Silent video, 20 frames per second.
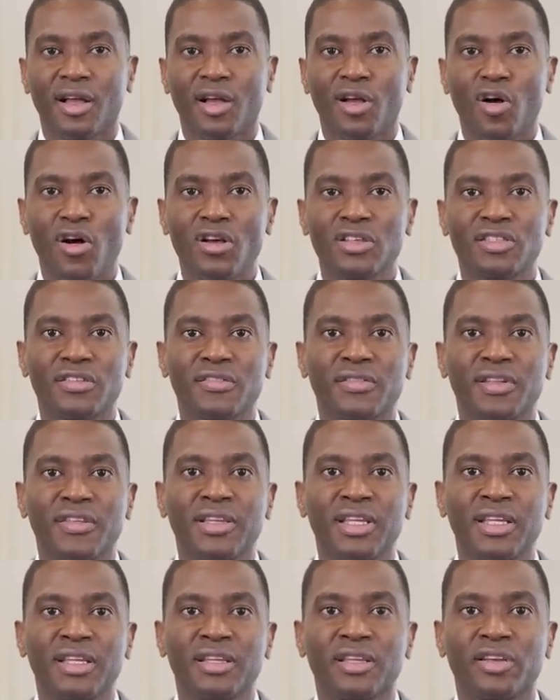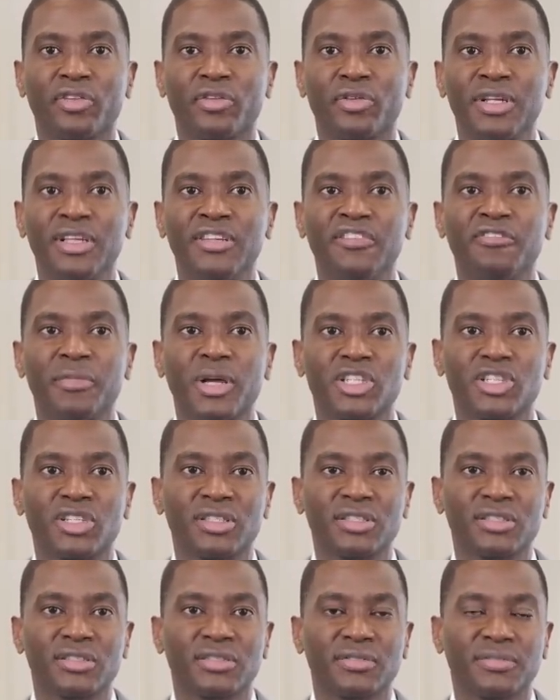cost of living relief
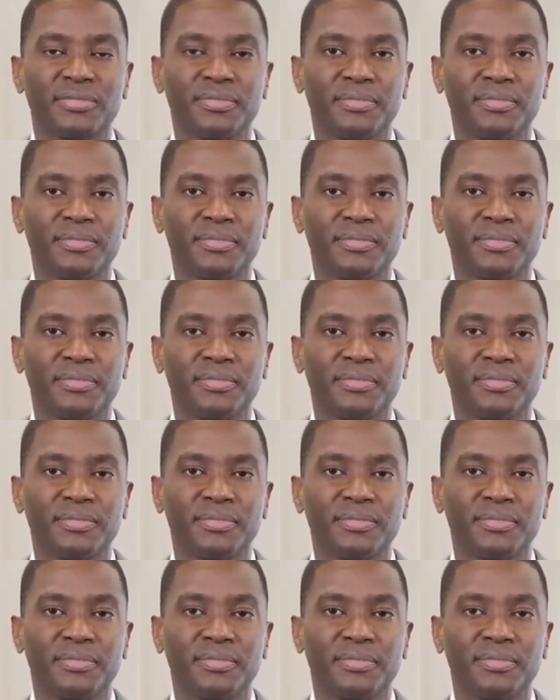measures.